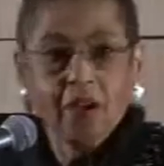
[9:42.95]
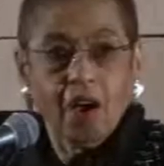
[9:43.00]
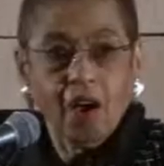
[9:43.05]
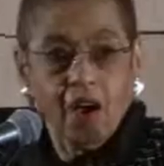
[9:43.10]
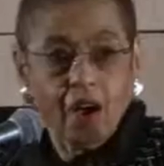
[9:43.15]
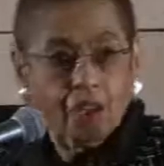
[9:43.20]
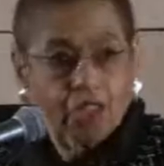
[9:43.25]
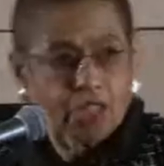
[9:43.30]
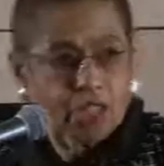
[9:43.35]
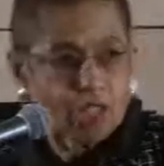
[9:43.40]

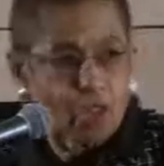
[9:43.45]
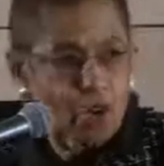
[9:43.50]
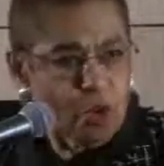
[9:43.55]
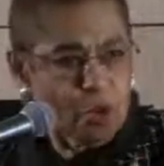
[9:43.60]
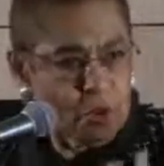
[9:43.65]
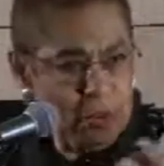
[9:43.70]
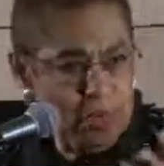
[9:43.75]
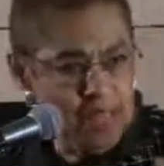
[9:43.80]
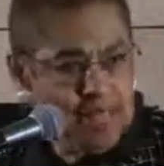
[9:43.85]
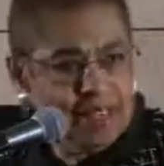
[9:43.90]

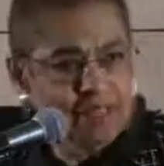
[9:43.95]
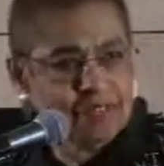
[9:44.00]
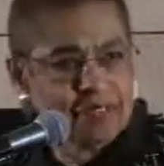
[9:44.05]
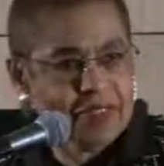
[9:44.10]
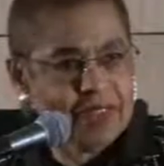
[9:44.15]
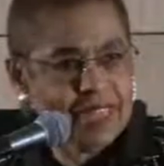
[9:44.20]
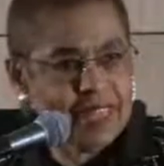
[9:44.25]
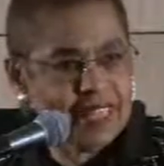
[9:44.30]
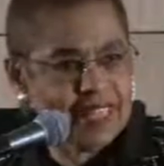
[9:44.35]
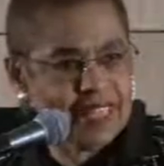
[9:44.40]
also be
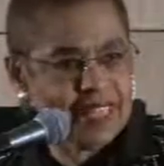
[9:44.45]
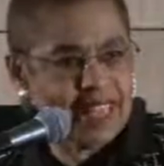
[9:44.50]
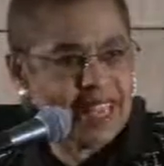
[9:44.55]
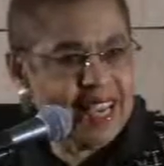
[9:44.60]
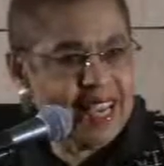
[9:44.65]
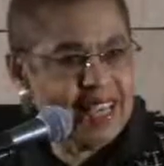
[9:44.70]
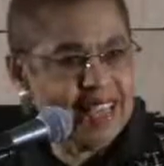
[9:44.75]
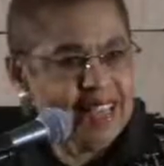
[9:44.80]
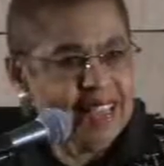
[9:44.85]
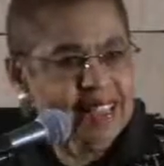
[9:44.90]

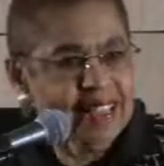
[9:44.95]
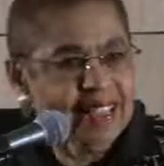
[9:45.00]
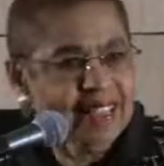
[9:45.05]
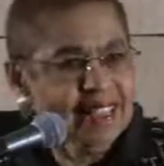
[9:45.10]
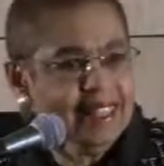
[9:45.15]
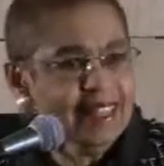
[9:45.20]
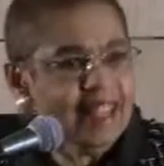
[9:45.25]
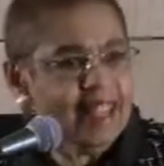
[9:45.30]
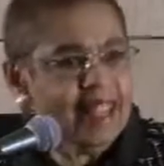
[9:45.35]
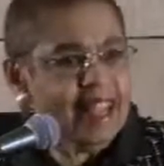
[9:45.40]

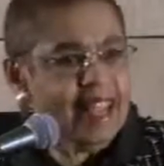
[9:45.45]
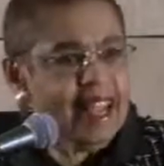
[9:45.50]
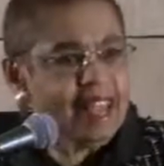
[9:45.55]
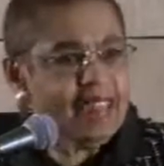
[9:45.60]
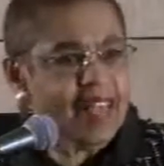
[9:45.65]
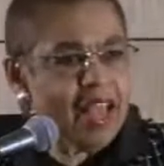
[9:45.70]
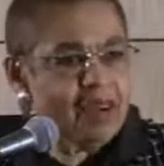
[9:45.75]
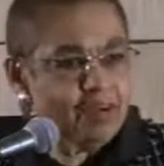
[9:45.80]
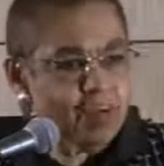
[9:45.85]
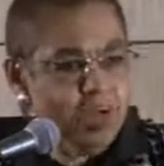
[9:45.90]
investigated
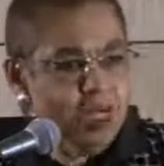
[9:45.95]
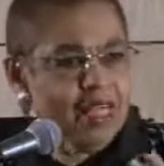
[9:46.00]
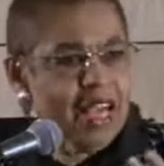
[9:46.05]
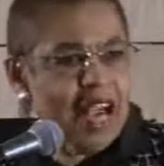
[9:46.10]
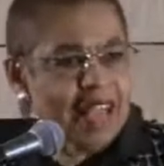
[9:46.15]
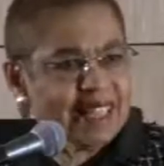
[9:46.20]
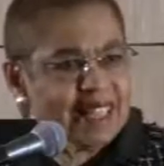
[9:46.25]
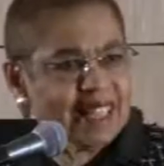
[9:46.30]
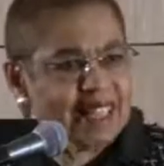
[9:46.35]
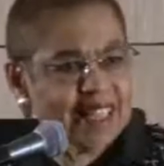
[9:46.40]
and that we
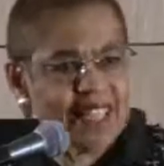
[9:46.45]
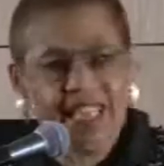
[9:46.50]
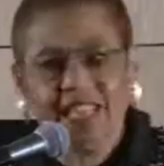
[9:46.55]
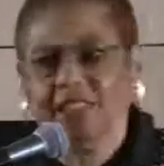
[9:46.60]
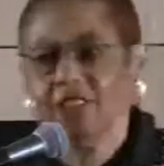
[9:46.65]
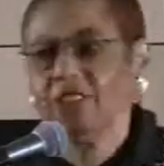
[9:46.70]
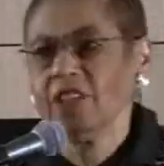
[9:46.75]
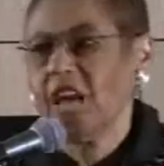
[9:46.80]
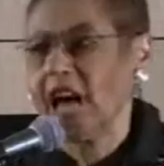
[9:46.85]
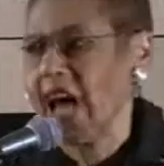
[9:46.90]
not
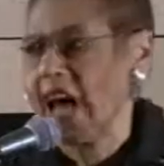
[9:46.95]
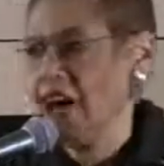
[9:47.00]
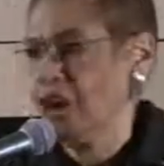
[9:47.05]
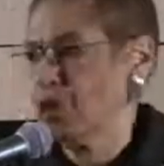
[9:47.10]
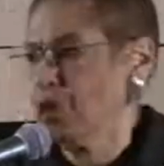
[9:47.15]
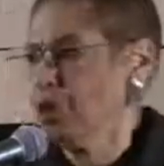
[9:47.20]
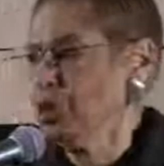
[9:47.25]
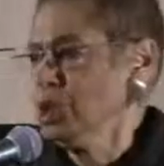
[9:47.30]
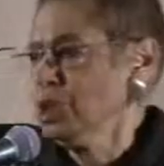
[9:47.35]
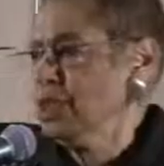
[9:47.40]
single
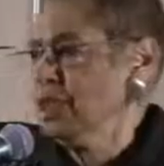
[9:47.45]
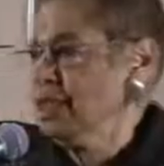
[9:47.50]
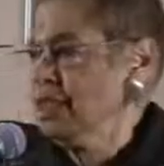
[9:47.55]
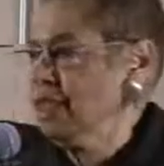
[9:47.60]
out